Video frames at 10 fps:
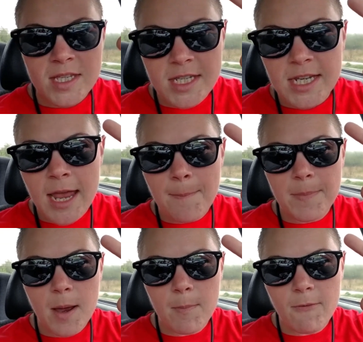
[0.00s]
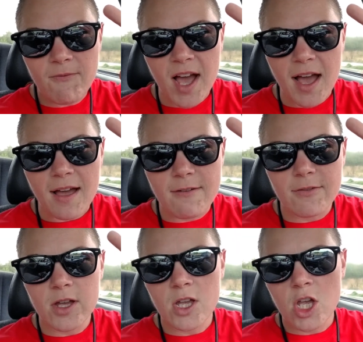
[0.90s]
Tip number 5.
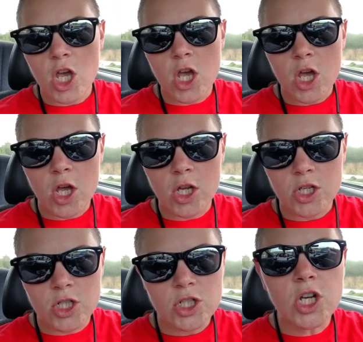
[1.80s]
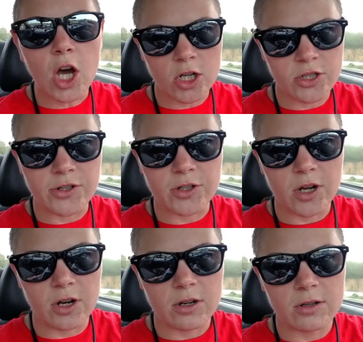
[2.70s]
Talk to your
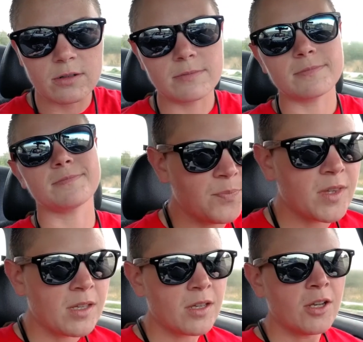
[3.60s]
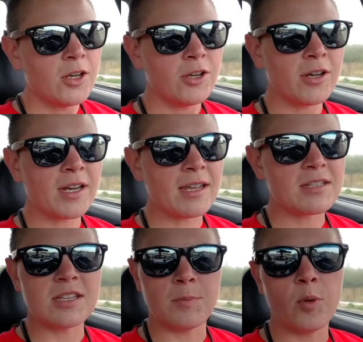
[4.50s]
car. You're going to get
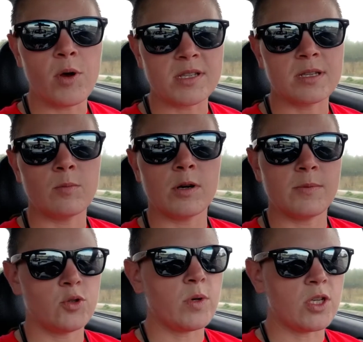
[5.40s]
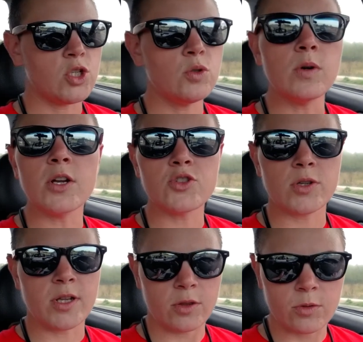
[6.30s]
to the point somewhere between 200
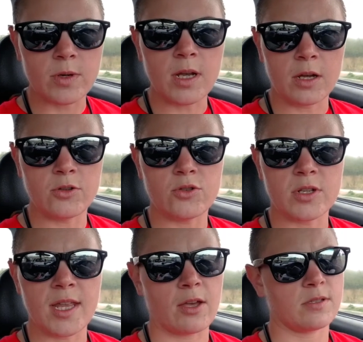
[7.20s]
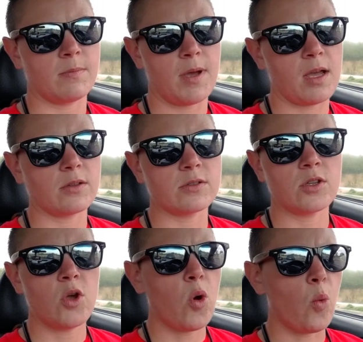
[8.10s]
and 300,000 miles
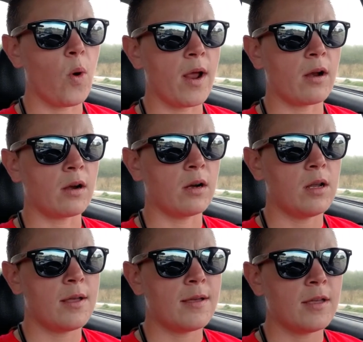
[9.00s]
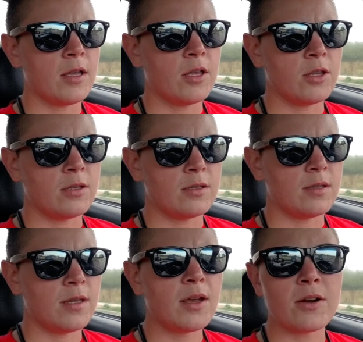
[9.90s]
where
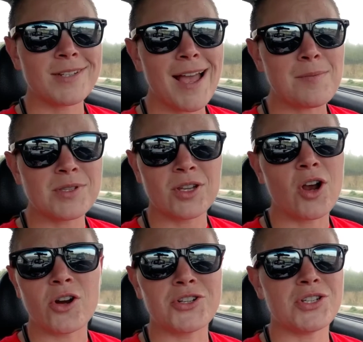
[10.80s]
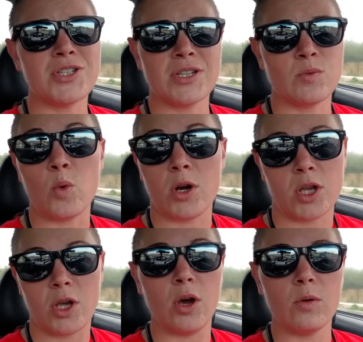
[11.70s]
there are times the car just doesn't want
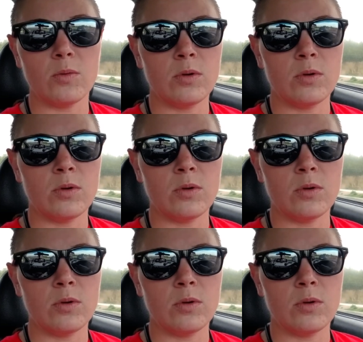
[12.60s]
to go.